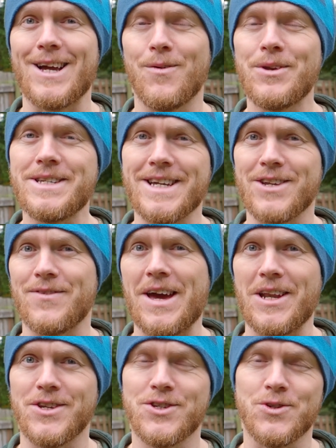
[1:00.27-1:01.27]
I want to take
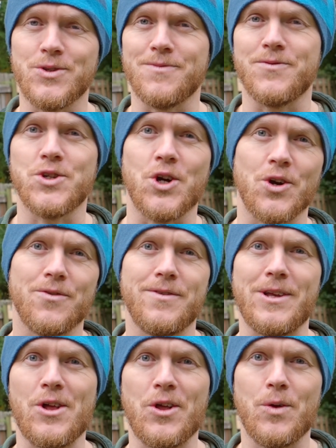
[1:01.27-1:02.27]
advantage and do some photography
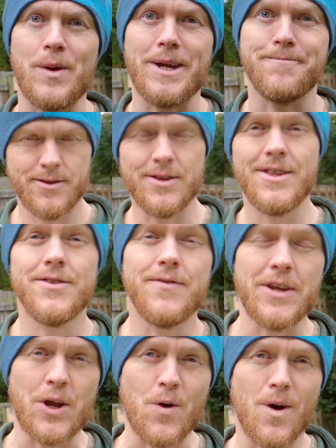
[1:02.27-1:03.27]
along the way. So in this
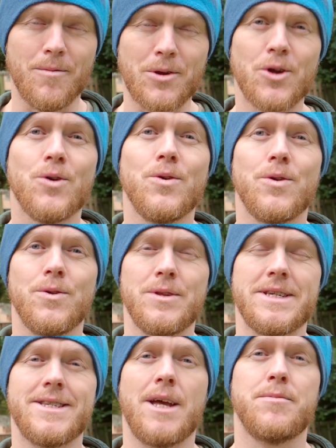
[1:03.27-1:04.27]
video, I'm going to go through
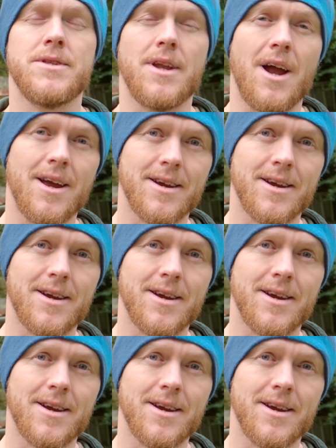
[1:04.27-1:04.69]
the steps that I